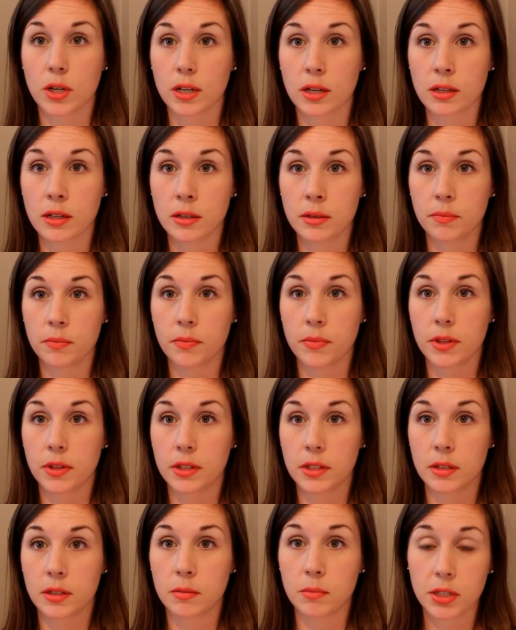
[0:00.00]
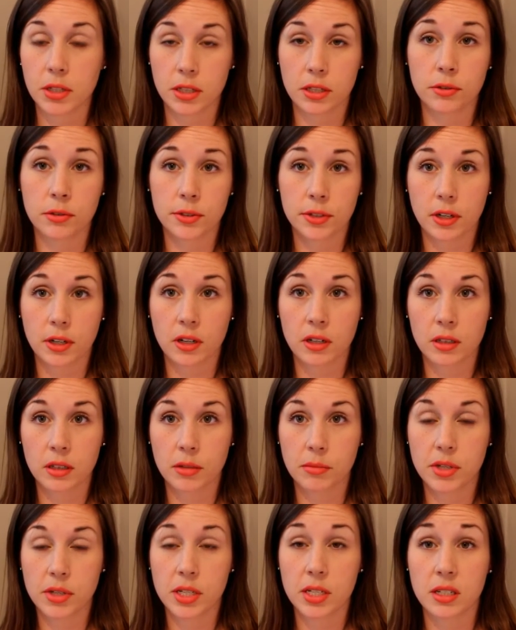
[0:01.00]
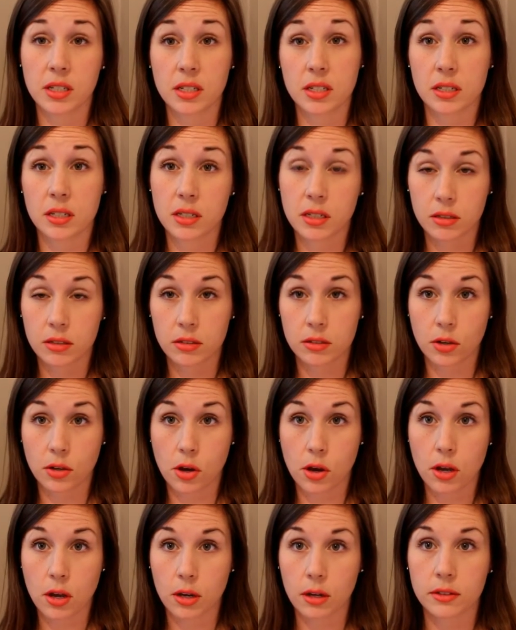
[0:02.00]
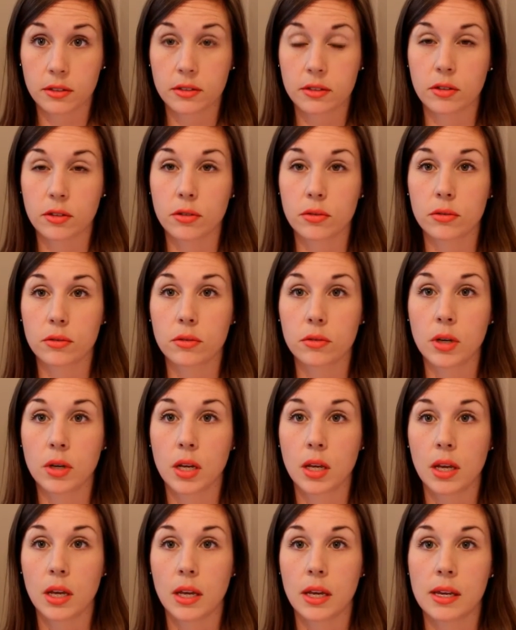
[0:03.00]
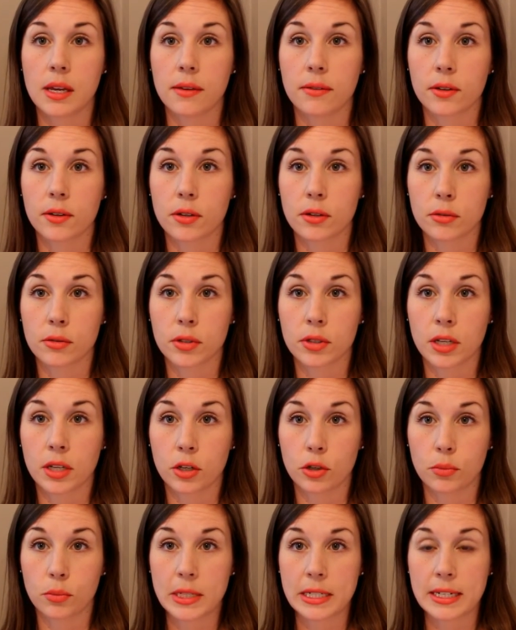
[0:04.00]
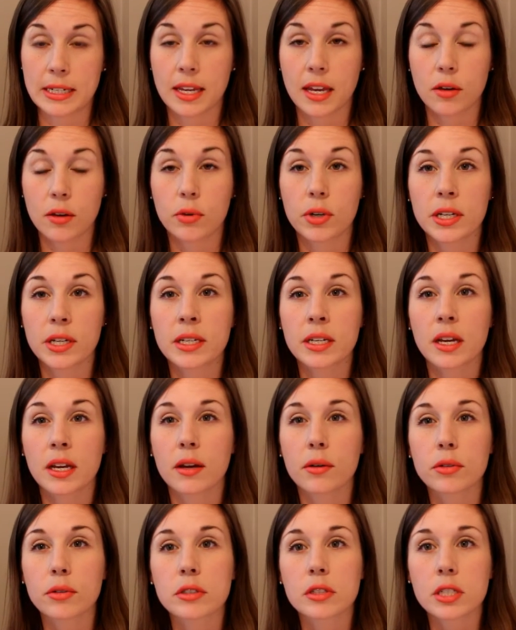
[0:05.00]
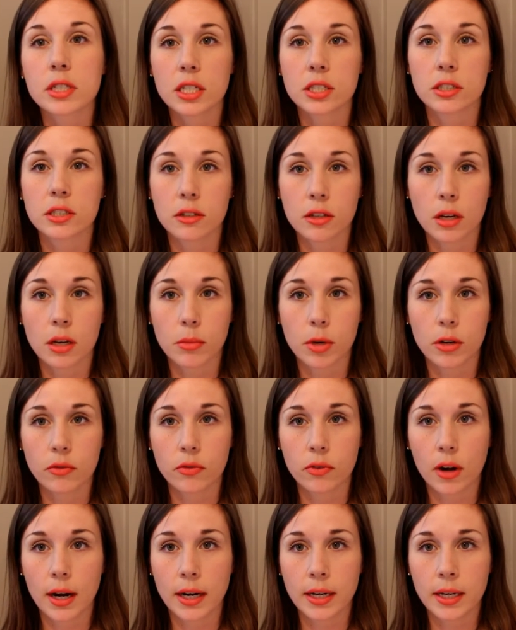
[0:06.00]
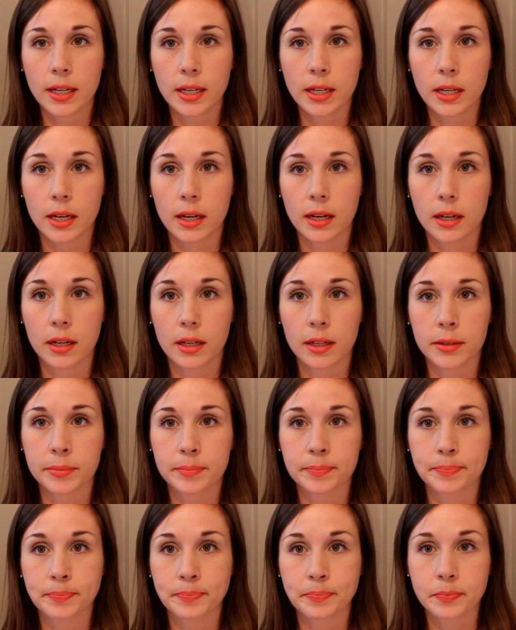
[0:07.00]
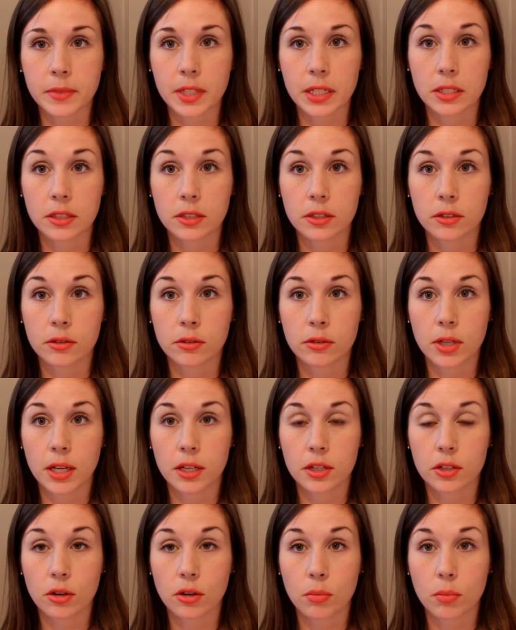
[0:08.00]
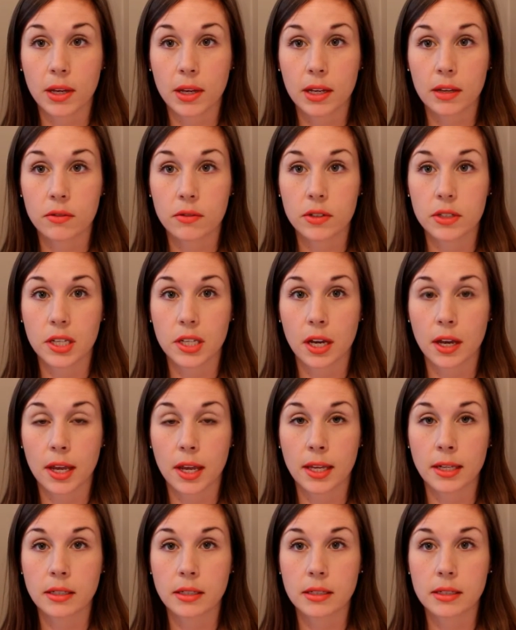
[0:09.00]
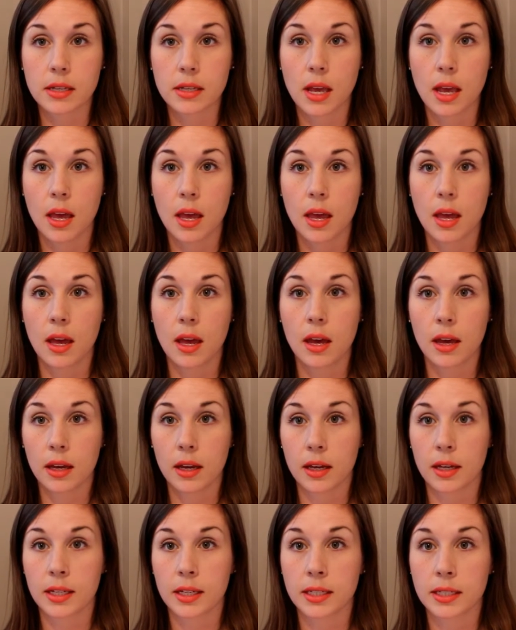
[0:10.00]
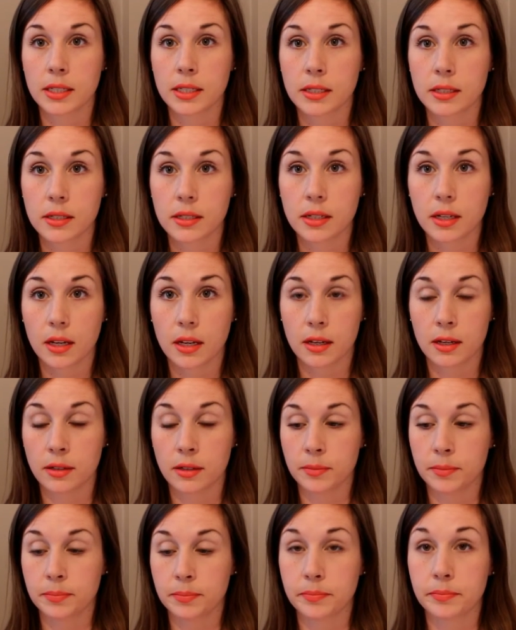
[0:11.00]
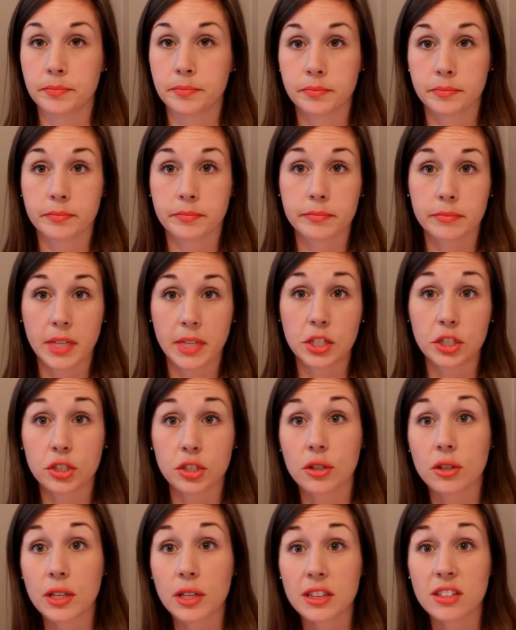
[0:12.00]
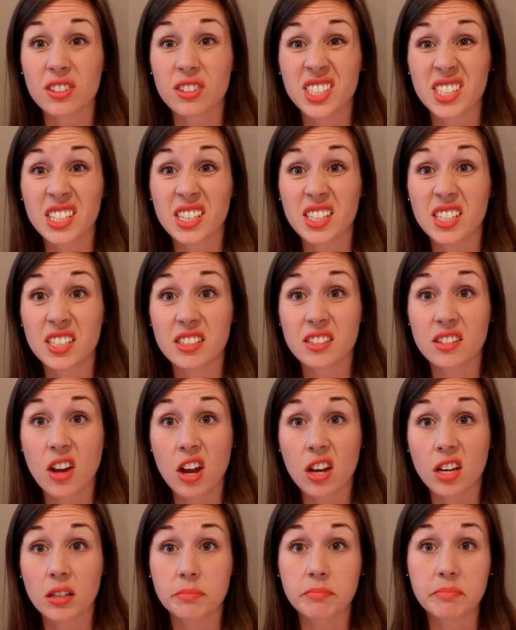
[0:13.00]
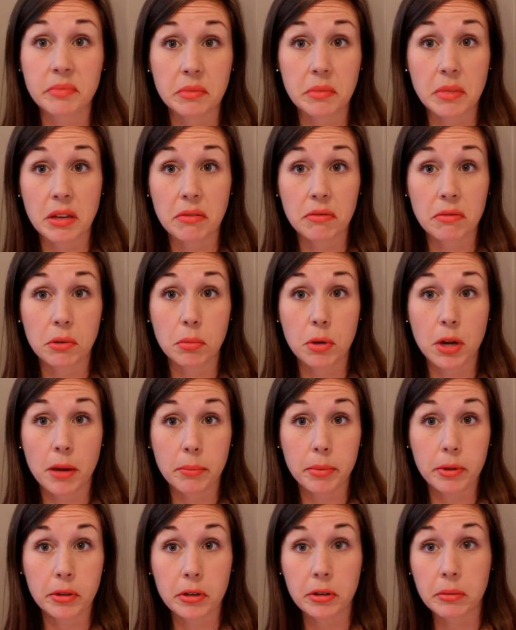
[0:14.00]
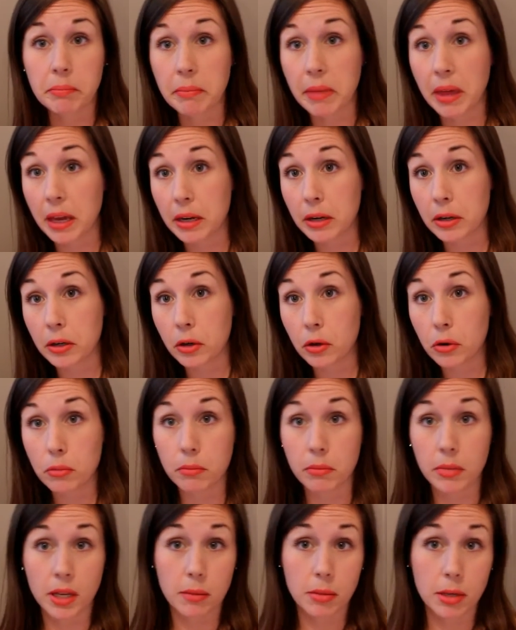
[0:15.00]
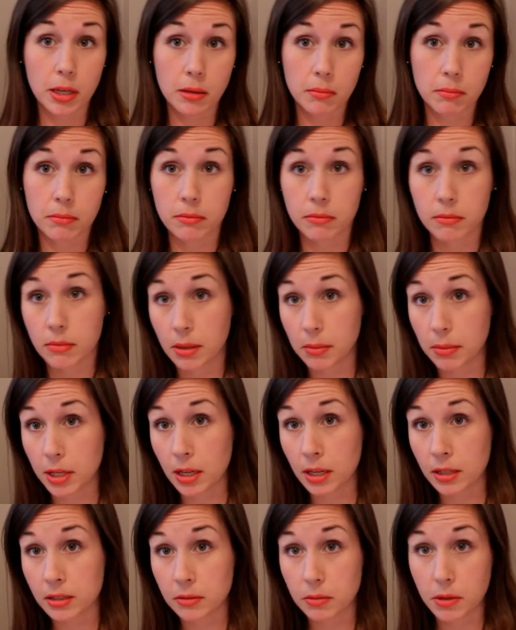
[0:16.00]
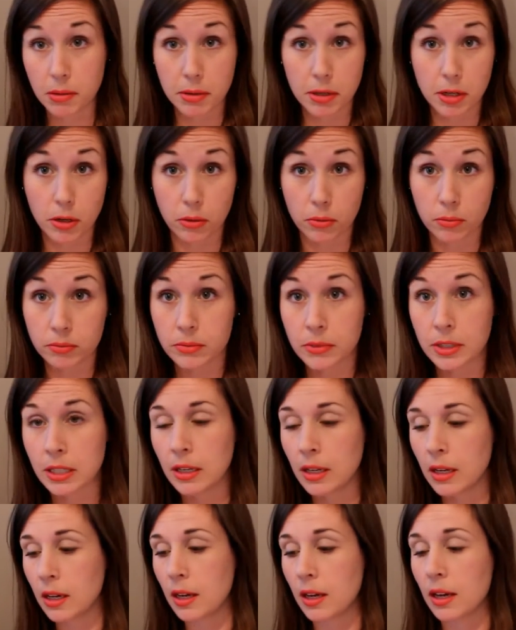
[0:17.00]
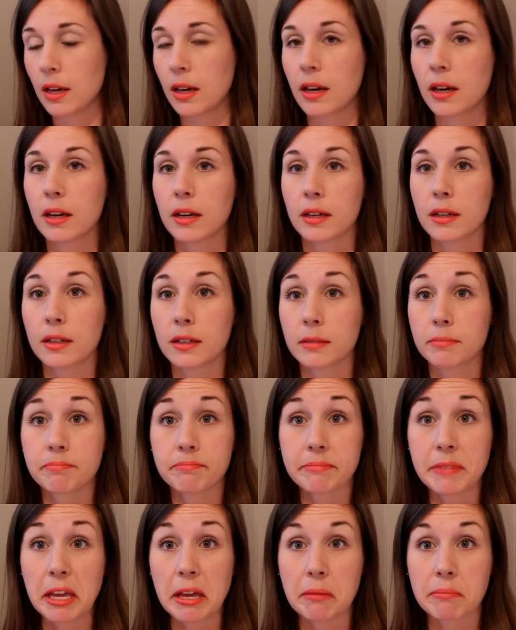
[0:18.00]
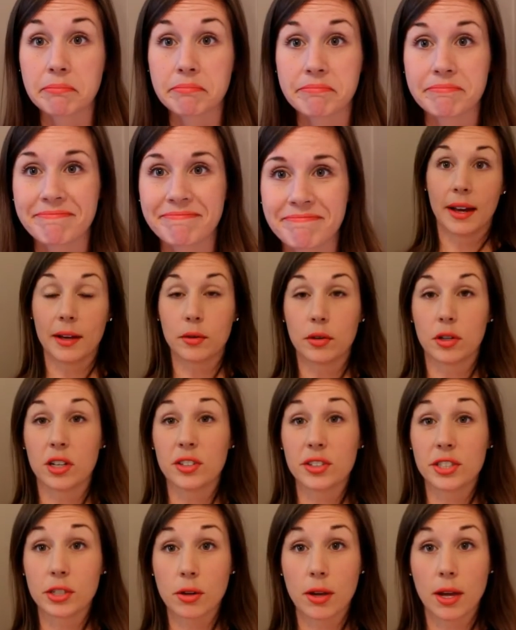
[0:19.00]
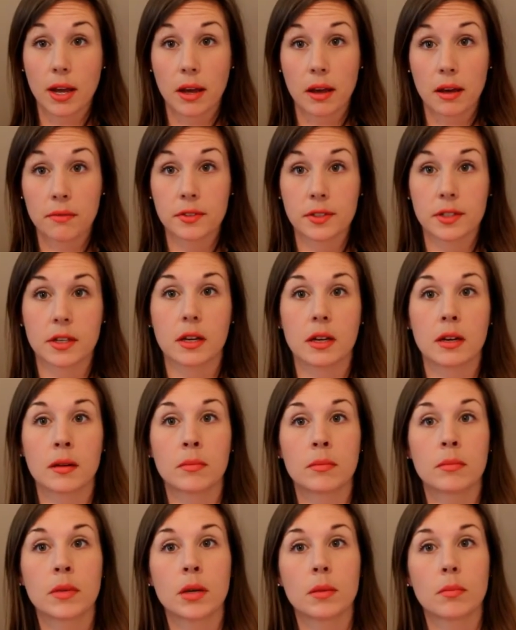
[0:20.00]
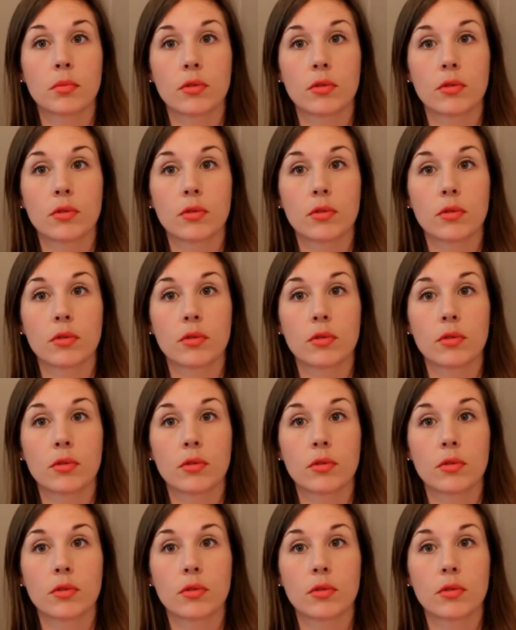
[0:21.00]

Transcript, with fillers: well. The pillows are limited stock, so if you're really hoping to get one, I would suggest you come on Friday um, to get your pick of designs and um, make sure that they're still in stock if they're popular. I don't know, maybe, maybe yes, maybe no. Um, yeah. I'll also have some